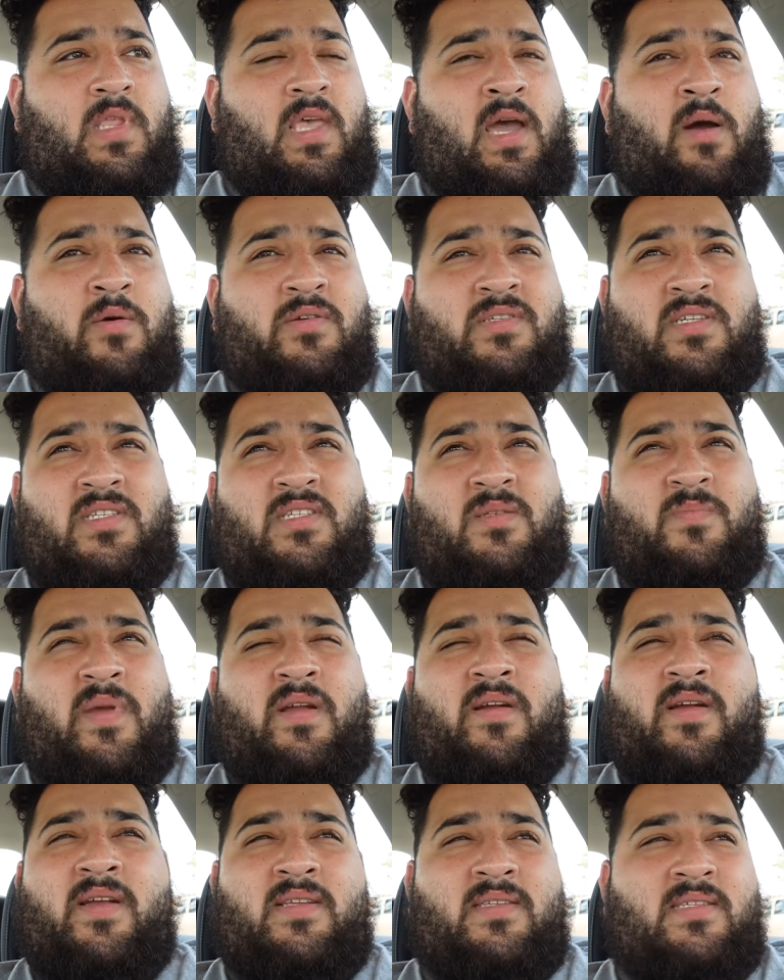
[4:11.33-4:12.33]
I was
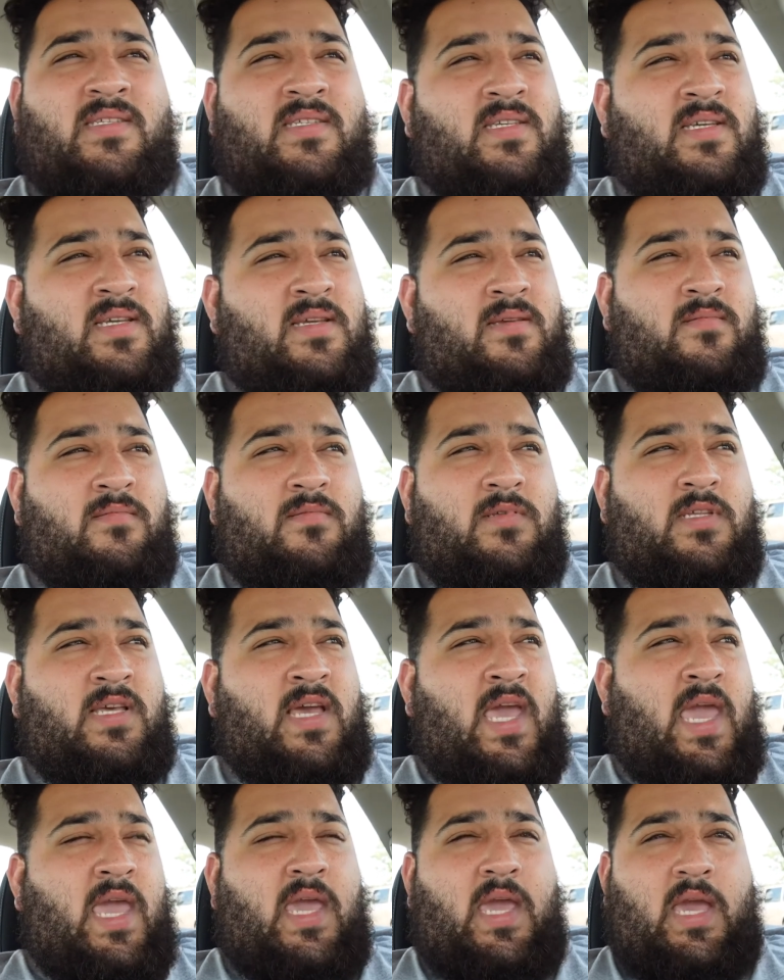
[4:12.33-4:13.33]
experiencing
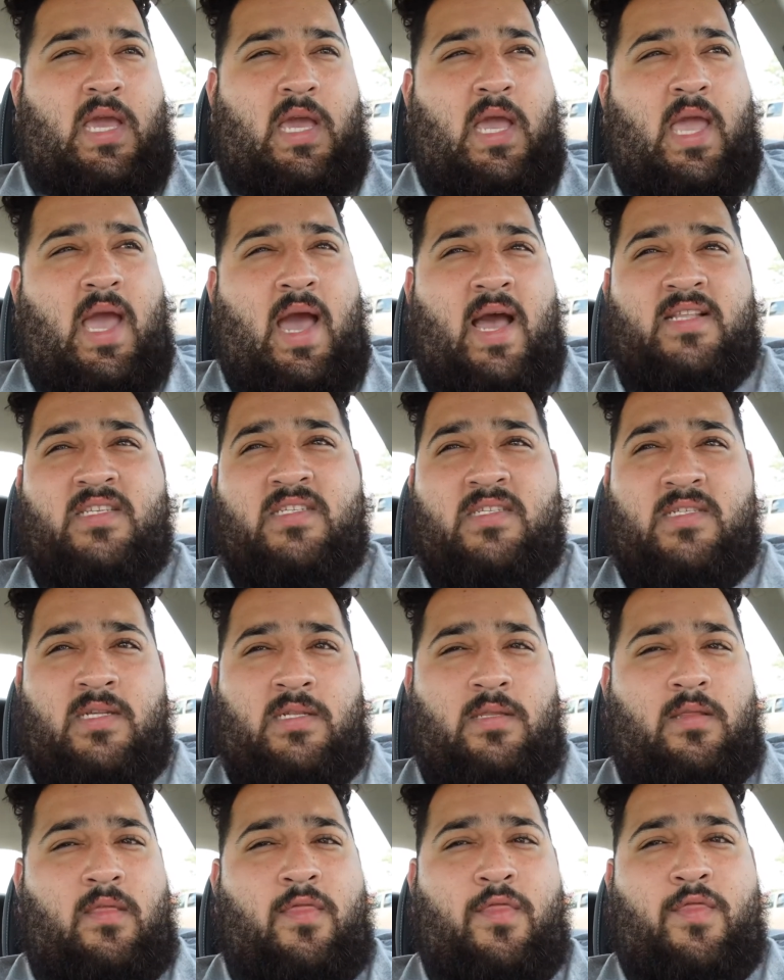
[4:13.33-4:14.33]
a
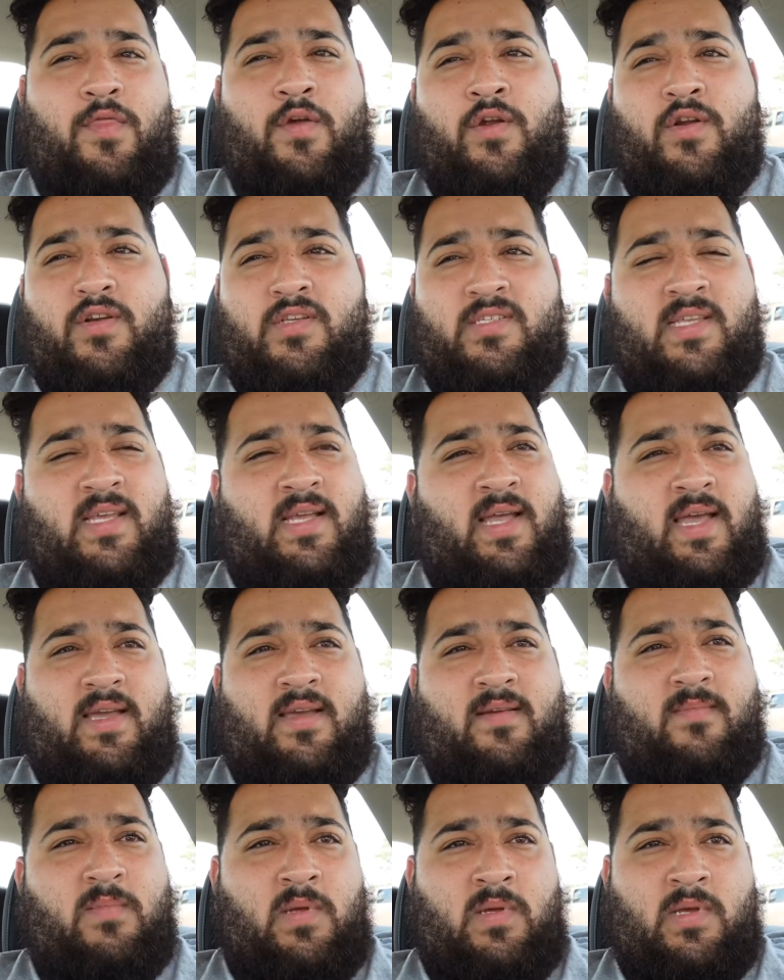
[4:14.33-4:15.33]
constant thirst. Like I
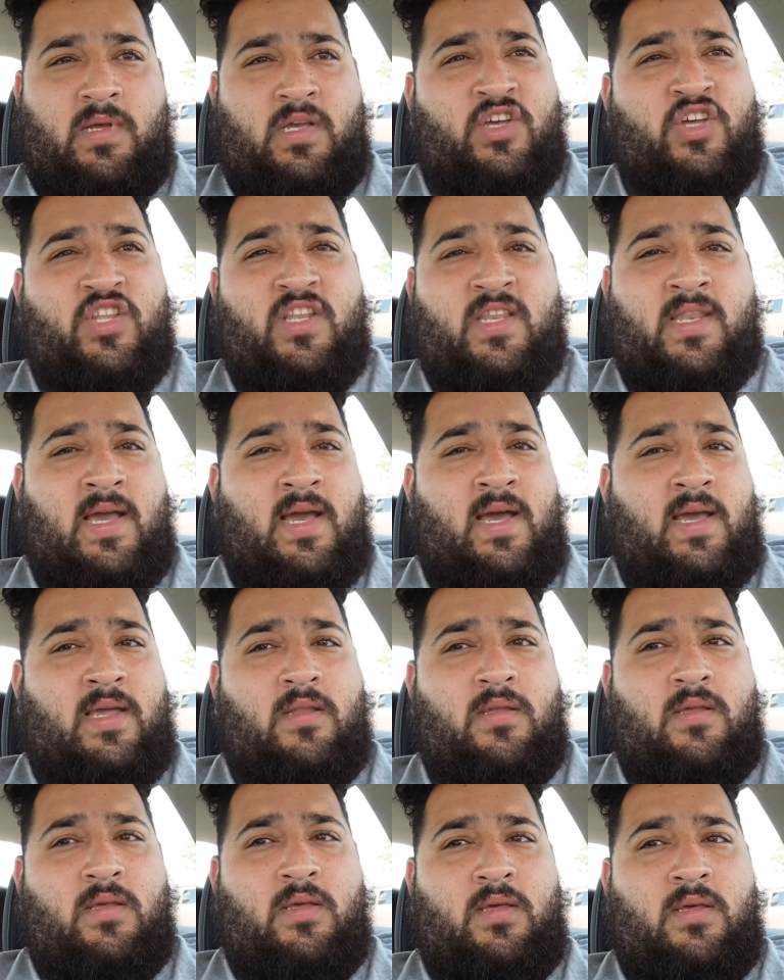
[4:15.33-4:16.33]
could not
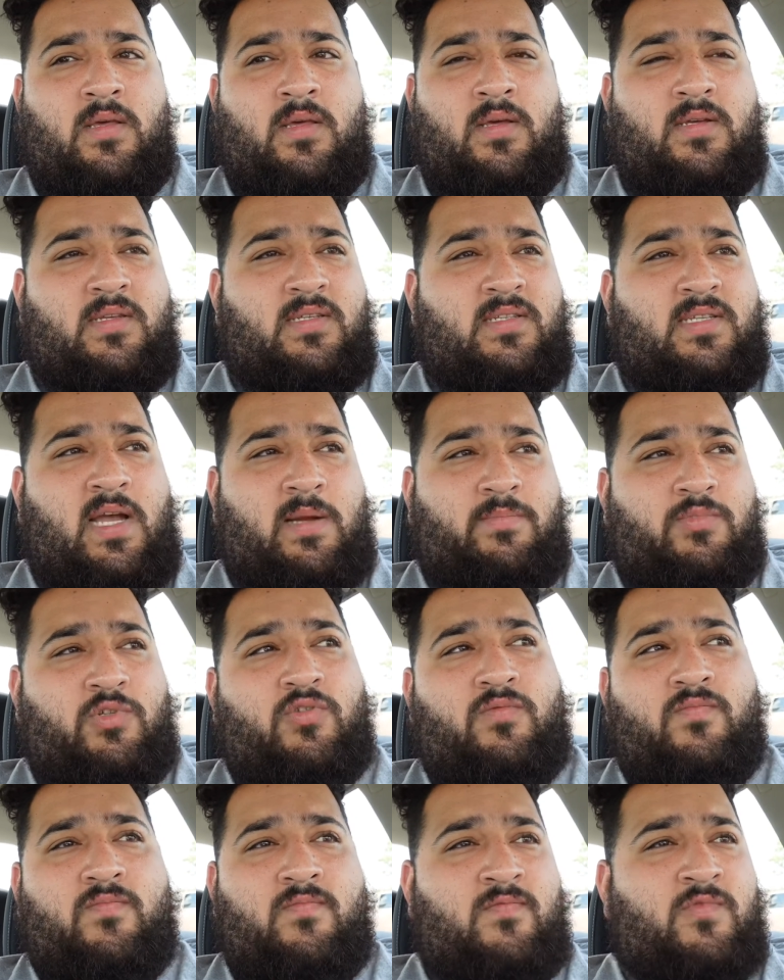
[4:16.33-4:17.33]
stop
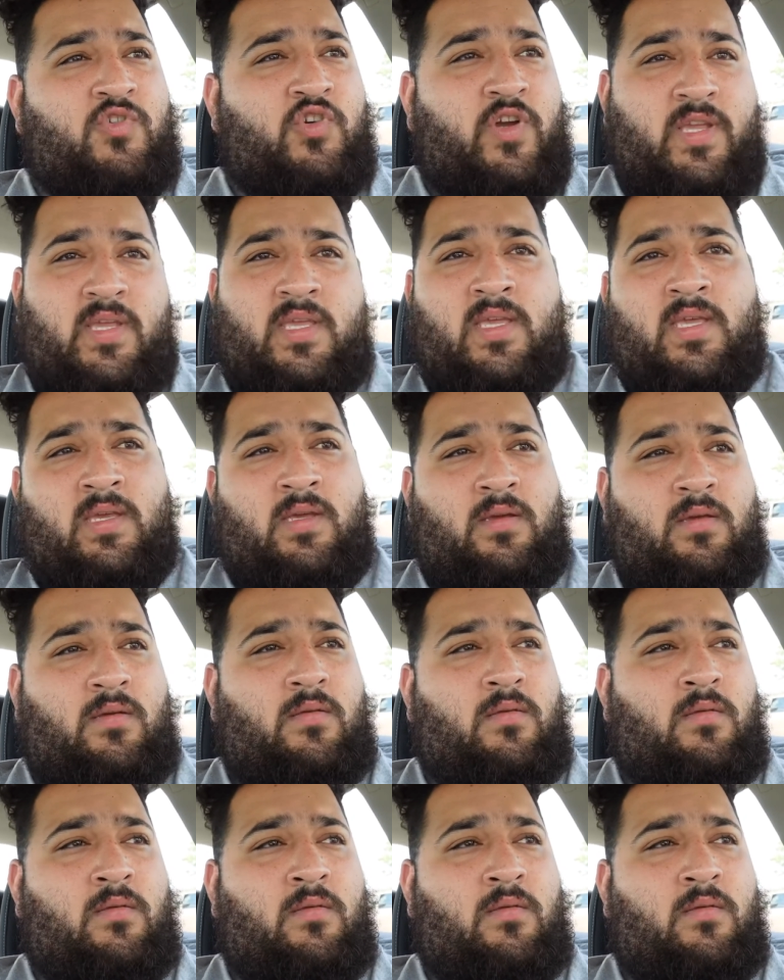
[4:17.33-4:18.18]
drinking.